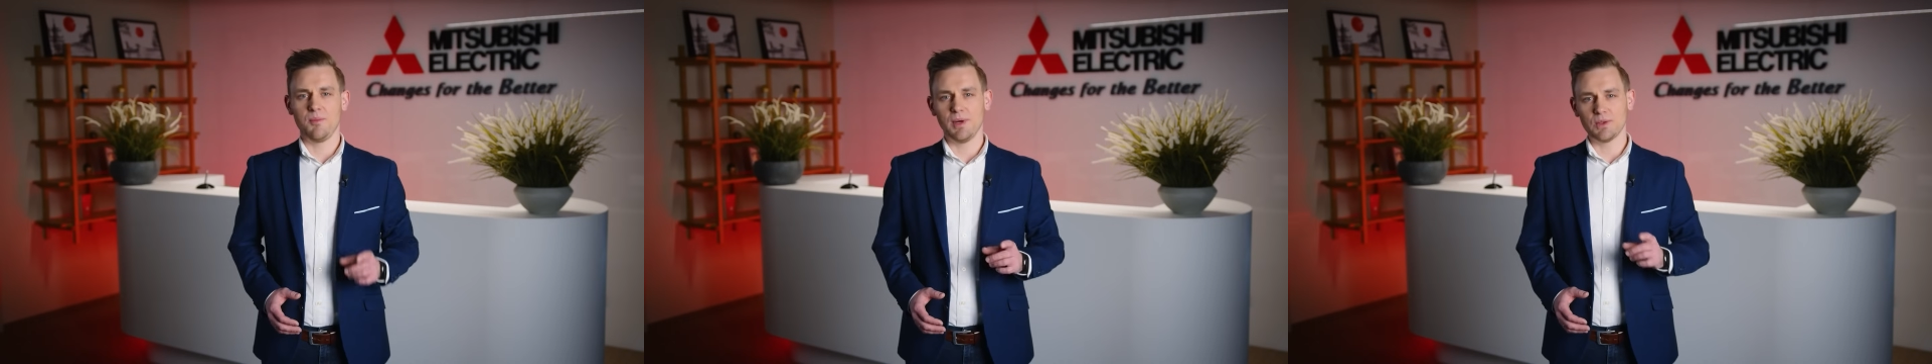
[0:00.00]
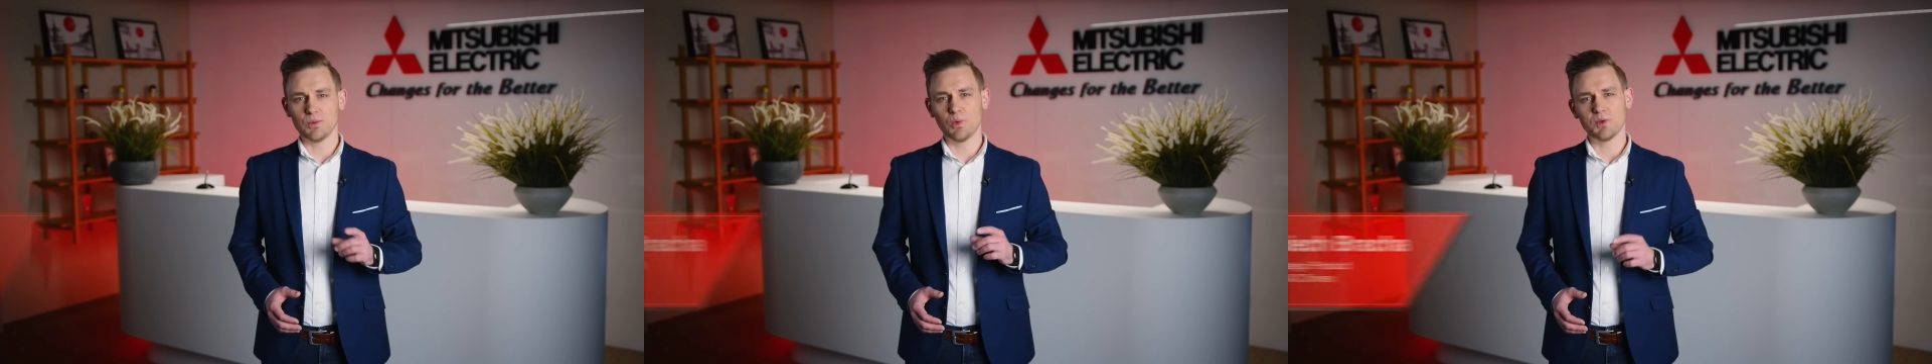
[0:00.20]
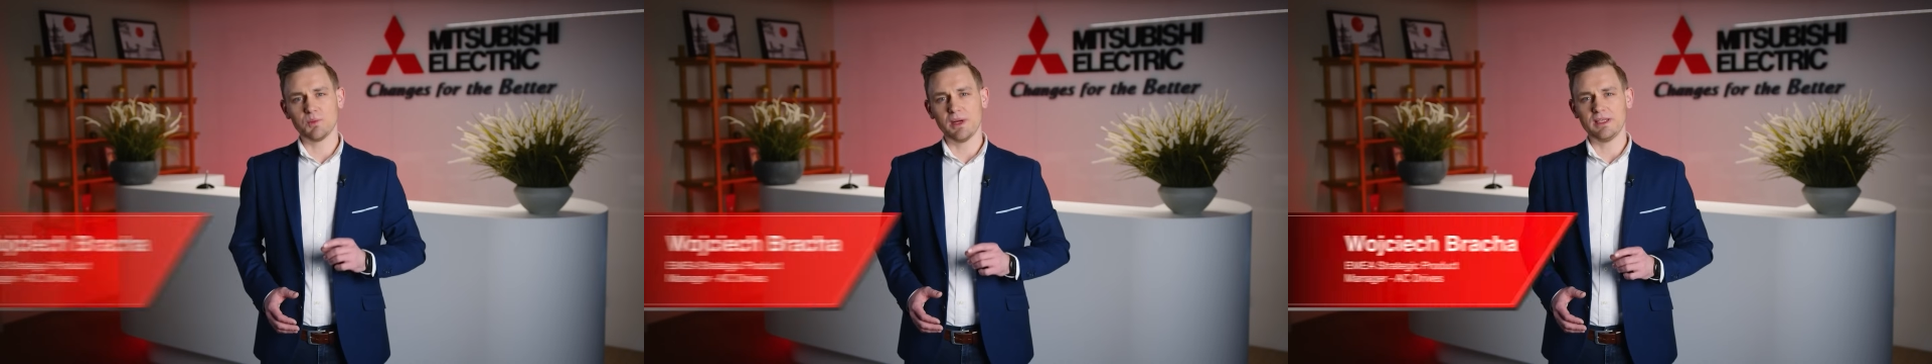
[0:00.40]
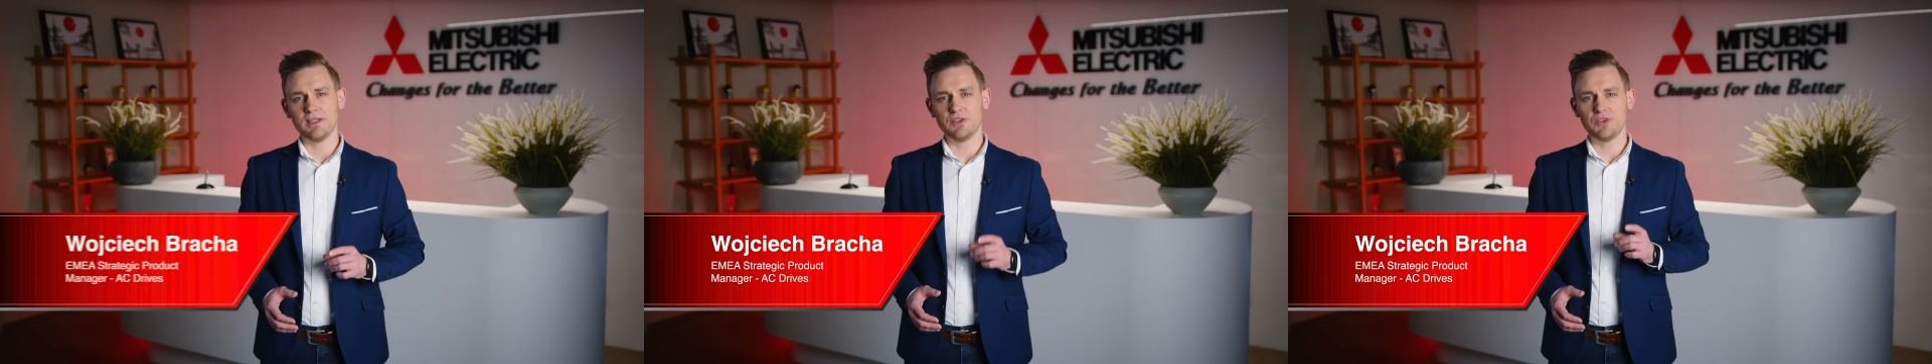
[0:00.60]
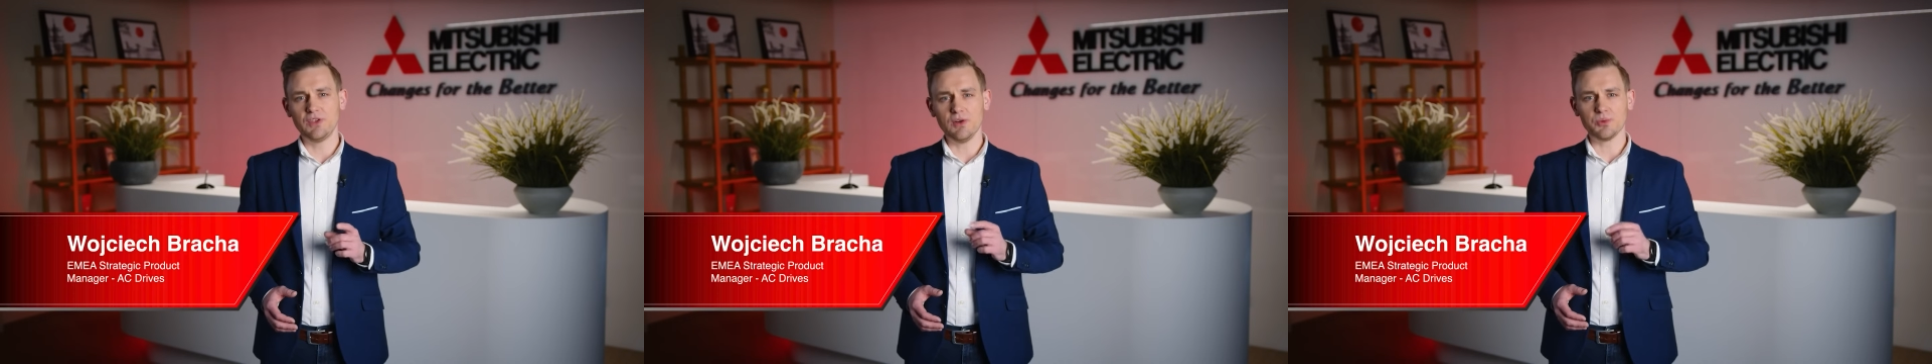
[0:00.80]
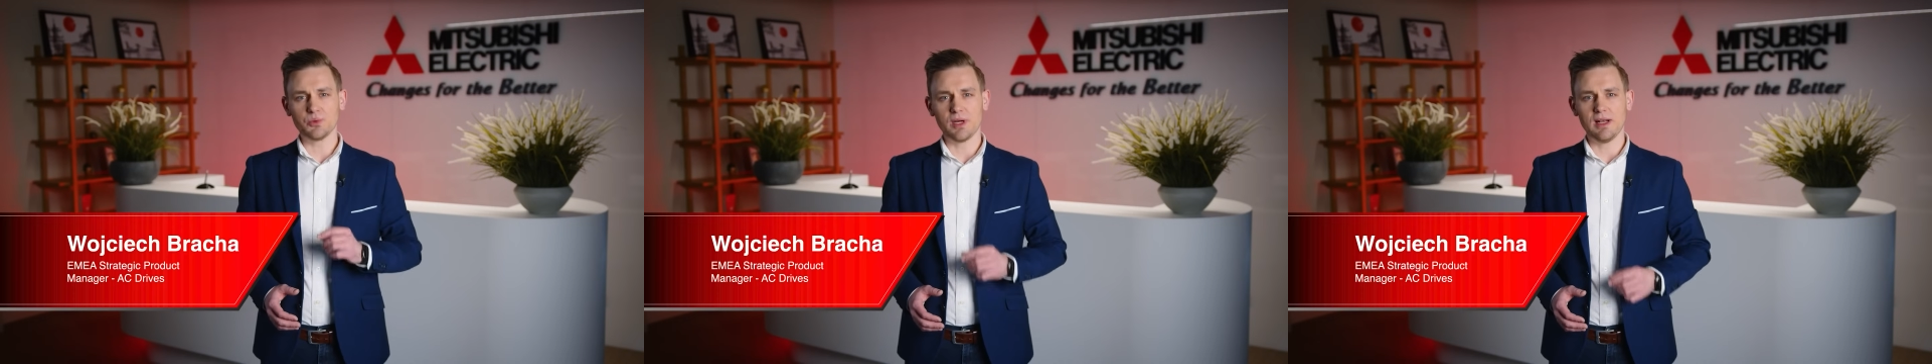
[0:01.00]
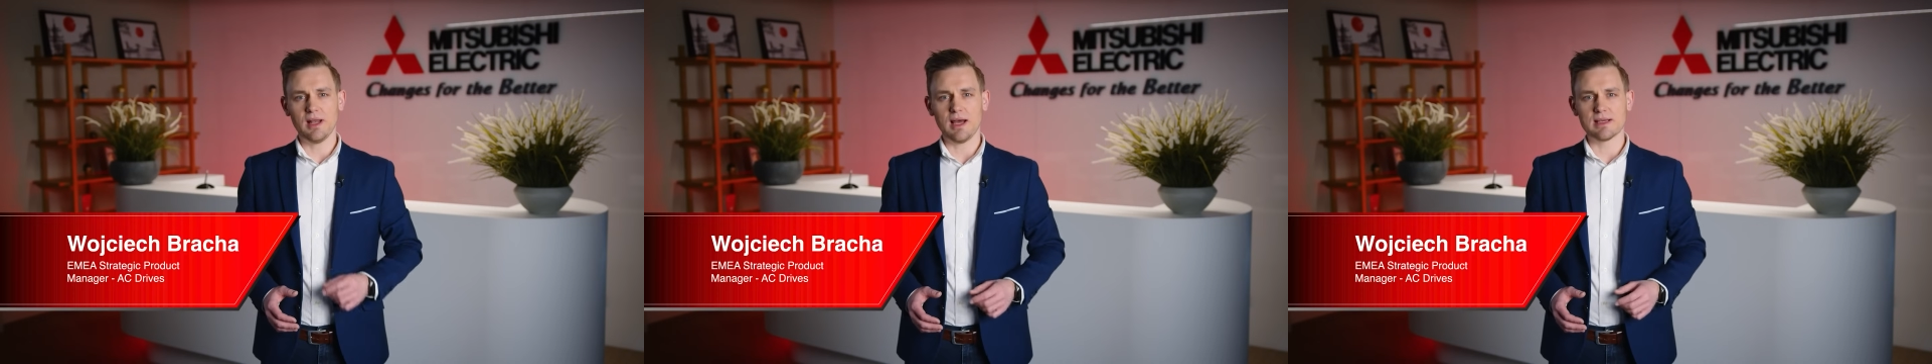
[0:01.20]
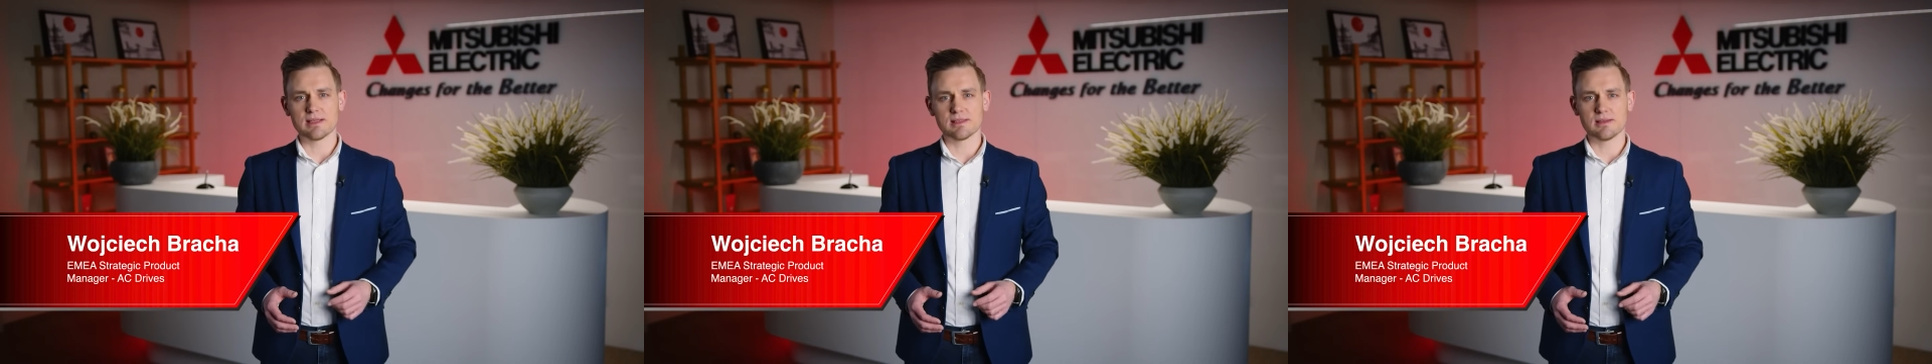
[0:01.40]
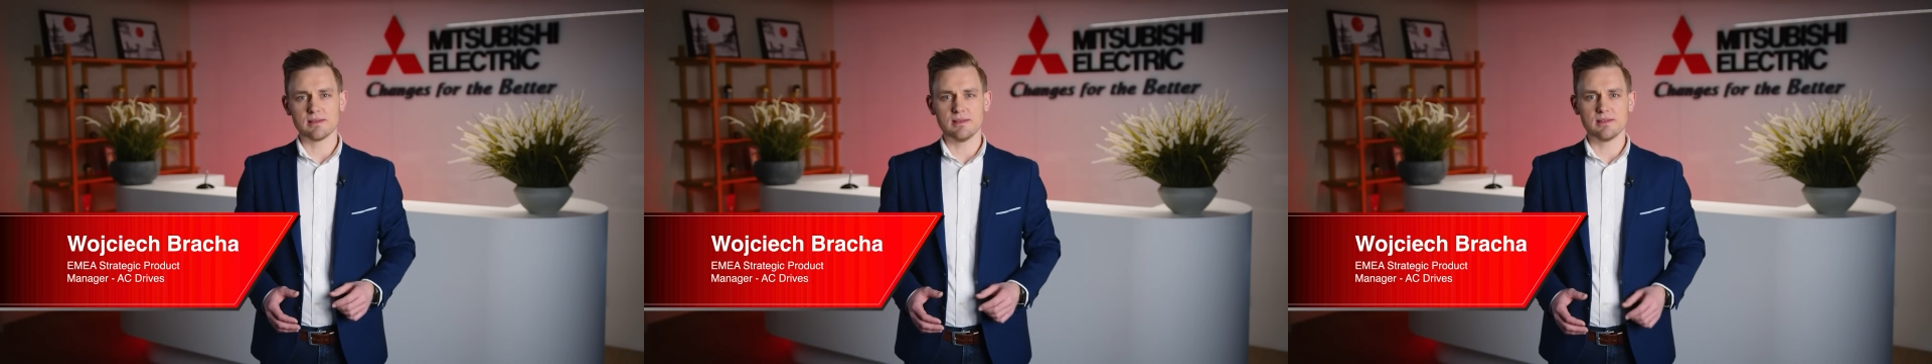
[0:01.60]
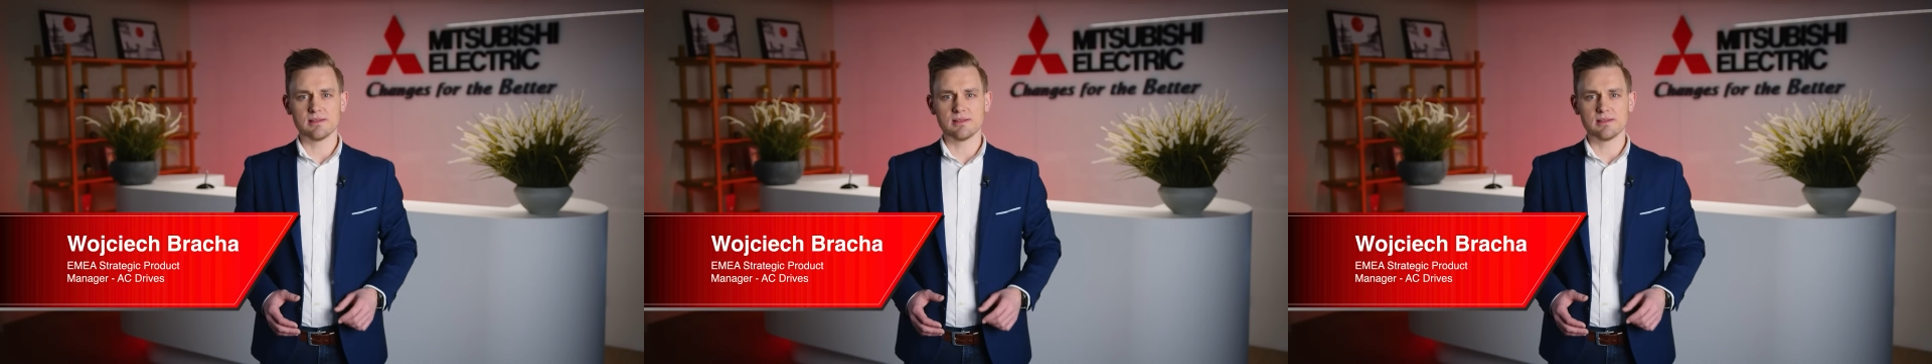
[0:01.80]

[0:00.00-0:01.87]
But what many don't realize